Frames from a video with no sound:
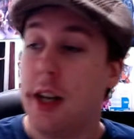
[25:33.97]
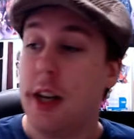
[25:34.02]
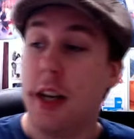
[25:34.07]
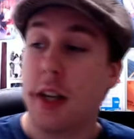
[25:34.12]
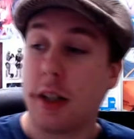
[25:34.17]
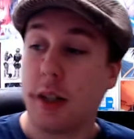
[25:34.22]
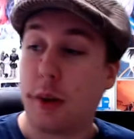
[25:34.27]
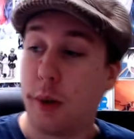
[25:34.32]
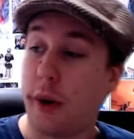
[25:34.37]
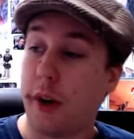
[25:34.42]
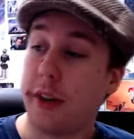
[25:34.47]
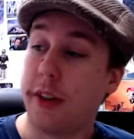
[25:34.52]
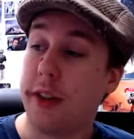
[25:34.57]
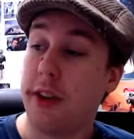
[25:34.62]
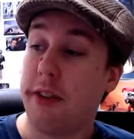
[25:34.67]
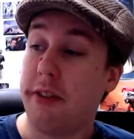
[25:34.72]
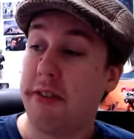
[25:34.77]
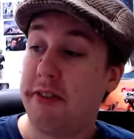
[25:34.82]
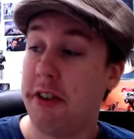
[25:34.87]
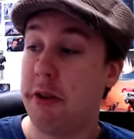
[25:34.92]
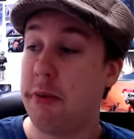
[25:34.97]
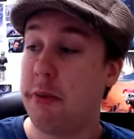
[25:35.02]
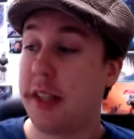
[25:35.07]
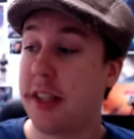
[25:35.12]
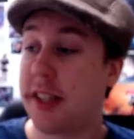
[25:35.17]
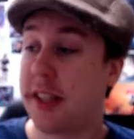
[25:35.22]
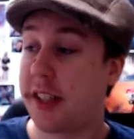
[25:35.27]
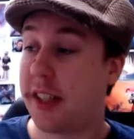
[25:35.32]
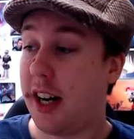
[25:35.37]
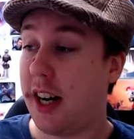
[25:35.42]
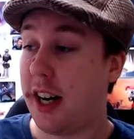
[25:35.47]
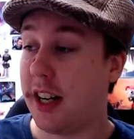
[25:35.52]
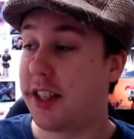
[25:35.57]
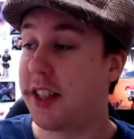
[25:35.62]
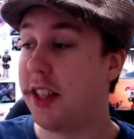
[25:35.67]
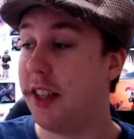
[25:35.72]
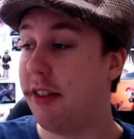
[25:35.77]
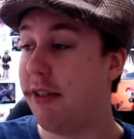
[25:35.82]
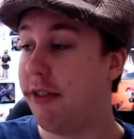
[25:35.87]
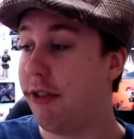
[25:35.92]
Quote, filming
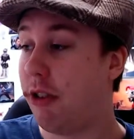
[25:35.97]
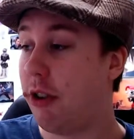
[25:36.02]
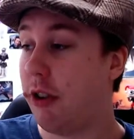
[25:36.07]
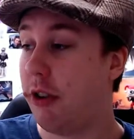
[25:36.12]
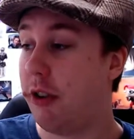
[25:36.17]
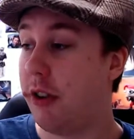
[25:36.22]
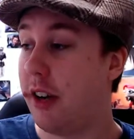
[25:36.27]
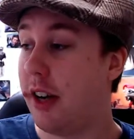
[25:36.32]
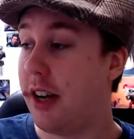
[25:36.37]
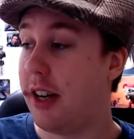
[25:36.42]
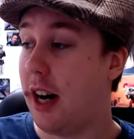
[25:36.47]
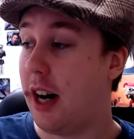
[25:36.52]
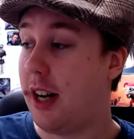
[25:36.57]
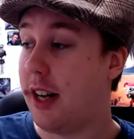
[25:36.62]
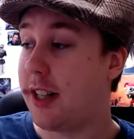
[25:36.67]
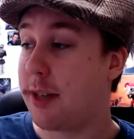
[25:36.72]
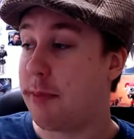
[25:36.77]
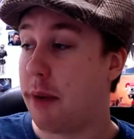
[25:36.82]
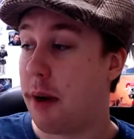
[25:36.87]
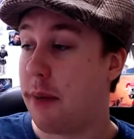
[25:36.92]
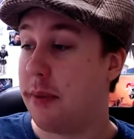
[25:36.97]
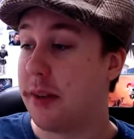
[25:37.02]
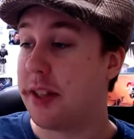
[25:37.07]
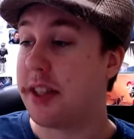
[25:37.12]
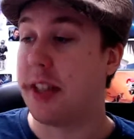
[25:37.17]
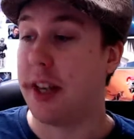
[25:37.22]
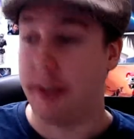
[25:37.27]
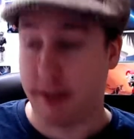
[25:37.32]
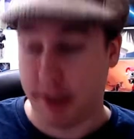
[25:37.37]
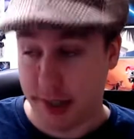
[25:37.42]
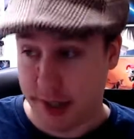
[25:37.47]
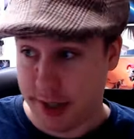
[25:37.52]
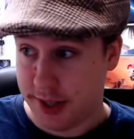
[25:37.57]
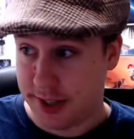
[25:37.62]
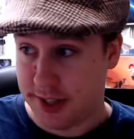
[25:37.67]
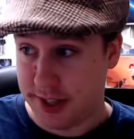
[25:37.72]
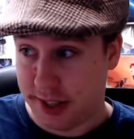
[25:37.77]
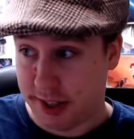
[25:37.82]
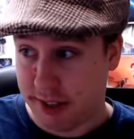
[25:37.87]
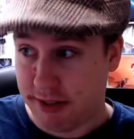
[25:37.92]
starts in the fall and art departments are in
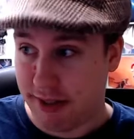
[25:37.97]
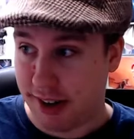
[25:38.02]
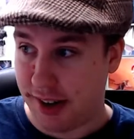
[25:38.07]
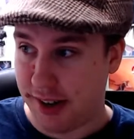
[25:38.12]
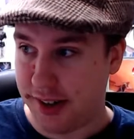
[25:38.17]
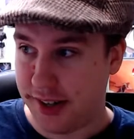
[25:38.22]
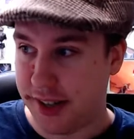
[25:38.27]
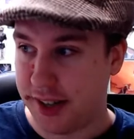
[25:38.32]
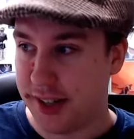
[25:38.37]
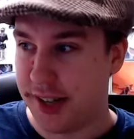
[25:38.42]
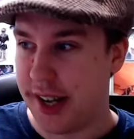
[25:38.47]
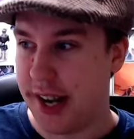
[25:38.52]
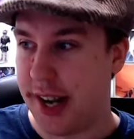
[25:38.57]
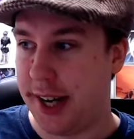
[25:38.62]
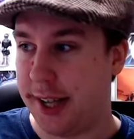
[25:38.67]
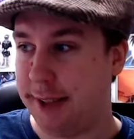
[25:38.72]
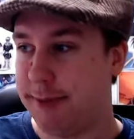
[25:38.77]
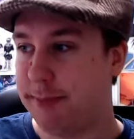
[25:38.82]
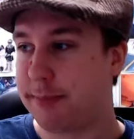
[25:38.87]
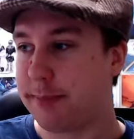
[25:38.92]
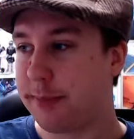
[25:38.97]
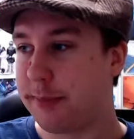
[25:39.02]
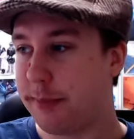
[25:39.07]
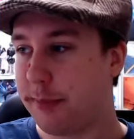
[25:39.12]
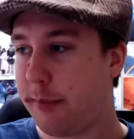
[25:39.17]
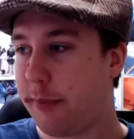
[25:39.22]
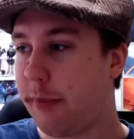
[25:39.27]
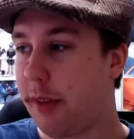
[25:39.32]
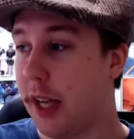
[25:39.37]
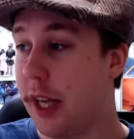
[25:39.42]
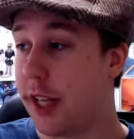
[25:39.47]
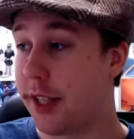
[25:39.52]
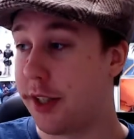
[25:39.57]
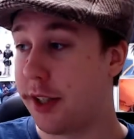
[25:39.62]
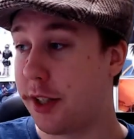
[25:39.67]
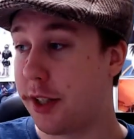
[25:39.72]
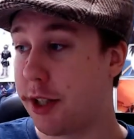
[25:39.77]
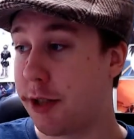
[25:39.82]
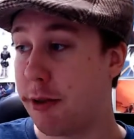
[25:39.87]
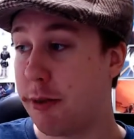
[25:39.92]
design phases now, as
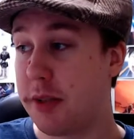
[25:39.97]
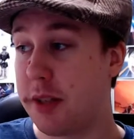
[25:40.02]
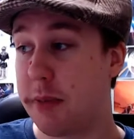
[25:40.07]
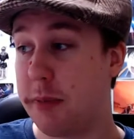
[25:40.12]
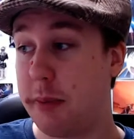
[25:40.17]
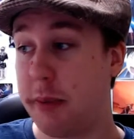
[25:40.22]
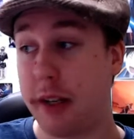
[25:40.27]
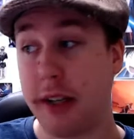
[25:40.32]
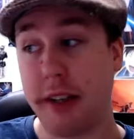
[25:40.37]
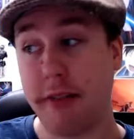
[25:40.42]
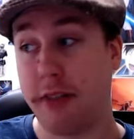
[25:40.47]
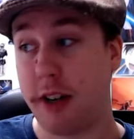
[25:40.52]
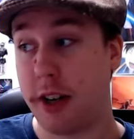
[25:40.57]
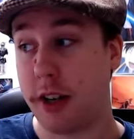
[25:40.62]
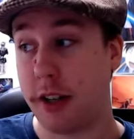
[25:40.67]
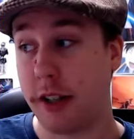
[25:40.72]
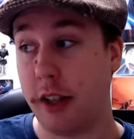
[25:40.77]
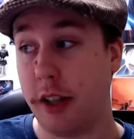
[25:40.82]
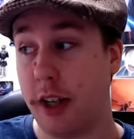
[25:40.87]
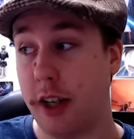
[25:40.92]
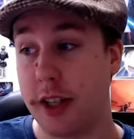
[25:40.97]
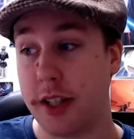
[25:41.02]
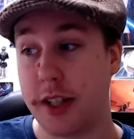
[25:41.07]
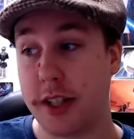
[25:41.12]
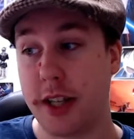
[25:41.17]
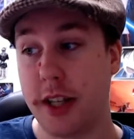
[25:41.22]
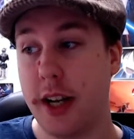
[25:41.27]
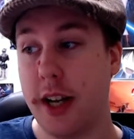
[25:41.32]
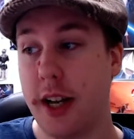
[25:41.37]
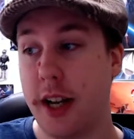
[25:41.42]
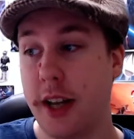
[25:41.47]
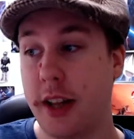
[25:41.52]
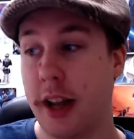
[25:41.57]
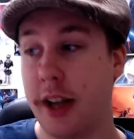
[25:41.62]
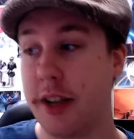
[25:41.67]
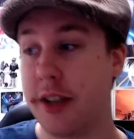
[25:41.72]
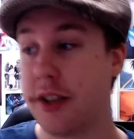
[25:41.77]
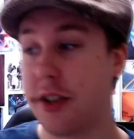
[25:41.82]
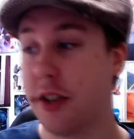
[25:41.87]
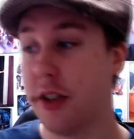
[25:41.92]
the script is being finalised.
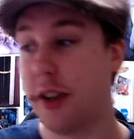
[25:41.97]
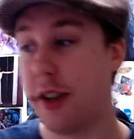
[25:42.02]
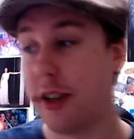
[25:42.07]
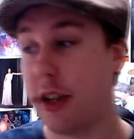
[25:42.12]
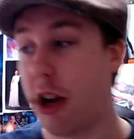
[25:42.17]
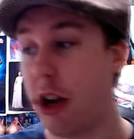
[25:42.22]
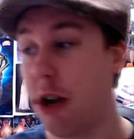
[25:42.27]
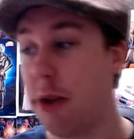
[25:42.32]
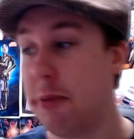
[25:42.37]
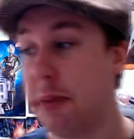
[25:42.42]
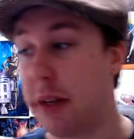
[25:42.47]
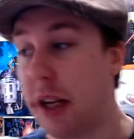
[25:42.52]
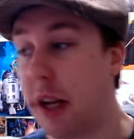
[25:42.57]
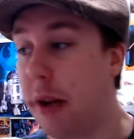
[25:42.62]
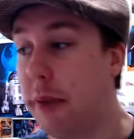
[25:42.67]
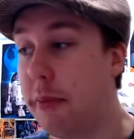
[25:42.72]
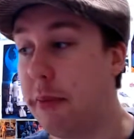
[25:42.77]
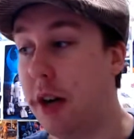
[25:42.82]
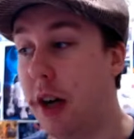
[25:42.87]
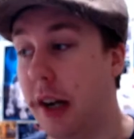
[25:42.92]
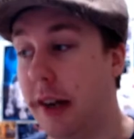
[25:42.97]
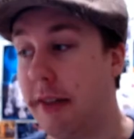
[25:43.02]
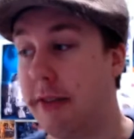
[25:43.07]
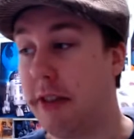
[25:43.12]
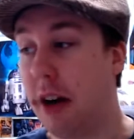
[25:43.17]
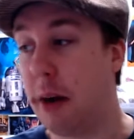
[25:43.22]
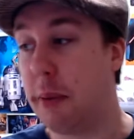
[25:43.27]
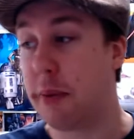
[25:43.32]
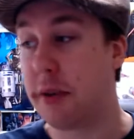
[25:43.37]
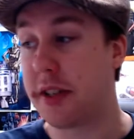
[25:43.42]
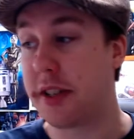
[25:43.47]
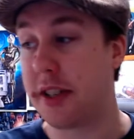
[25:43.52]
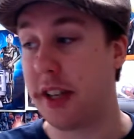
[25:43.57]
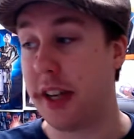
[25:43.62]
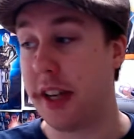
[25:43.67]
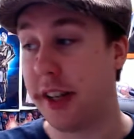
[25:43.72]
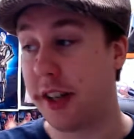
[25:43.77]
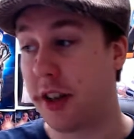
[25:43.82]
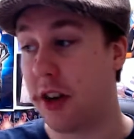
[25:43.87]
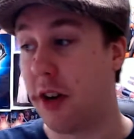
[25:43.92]
That is all I know, but I'm
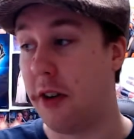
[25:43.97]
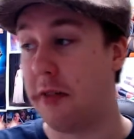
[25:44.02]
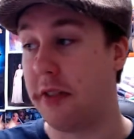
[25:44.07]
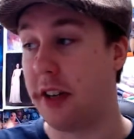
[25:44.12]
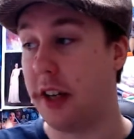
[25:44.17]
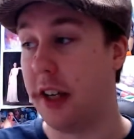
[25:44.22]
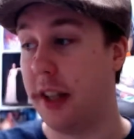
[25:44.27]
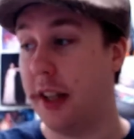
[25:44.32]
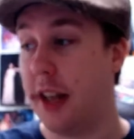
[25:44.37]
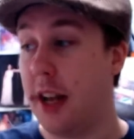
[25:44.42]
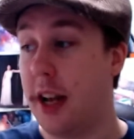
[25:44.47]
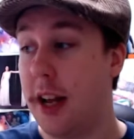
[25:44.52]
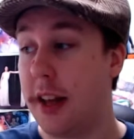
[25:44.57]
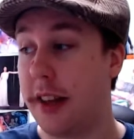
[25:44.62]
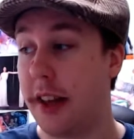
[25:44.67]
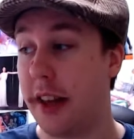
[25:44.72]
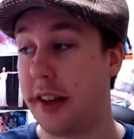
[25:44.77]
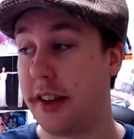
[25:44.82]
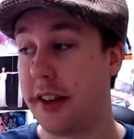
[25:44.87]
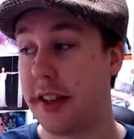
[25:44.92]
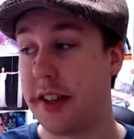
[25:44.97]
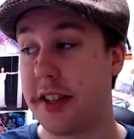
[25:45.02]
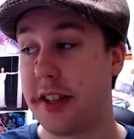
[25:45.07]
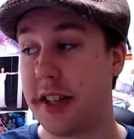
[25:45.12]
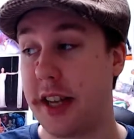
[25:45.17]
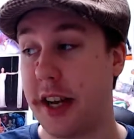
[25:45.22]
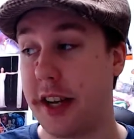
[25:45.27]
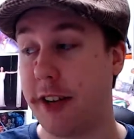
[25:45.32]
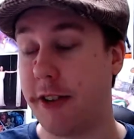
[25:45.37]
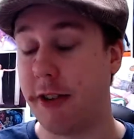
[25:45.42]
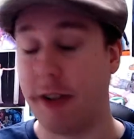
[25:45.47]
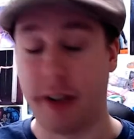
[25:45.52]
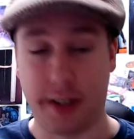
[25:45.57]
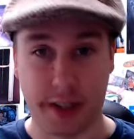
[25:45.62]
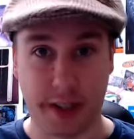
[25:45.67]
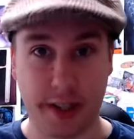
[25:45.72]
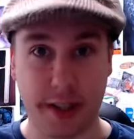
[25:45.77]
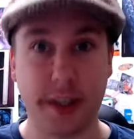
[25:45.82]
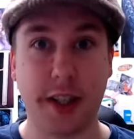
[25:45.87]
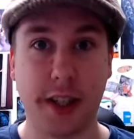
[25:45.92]
95% confident that this is
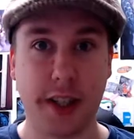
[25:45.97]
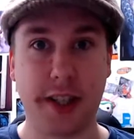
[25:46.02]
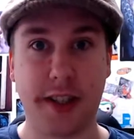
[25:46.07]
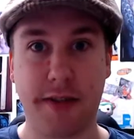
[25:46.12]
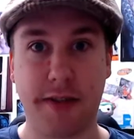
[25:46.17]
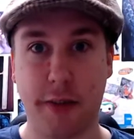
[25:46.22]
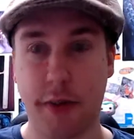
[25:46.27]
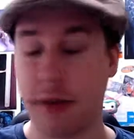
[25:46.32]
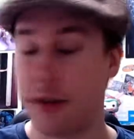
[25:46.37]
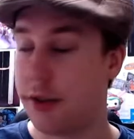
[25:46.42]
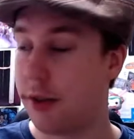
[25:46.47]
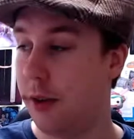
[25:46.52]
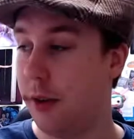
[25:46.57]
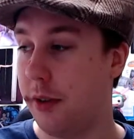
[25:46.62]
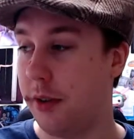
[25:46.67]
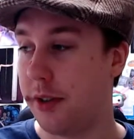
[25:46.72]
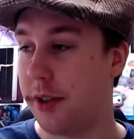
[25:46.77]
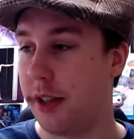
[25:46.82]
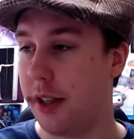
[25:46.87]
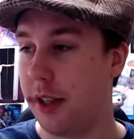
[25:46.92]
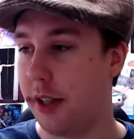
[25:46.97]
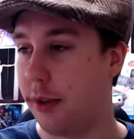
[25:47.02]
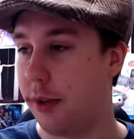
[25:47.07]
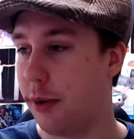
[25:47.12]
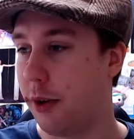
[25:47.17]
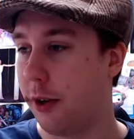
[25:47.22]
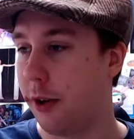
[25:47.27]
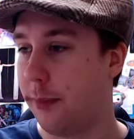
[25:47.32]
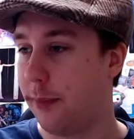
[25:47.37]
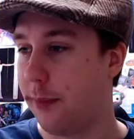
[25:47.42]
accurate. This is from the source, end quote.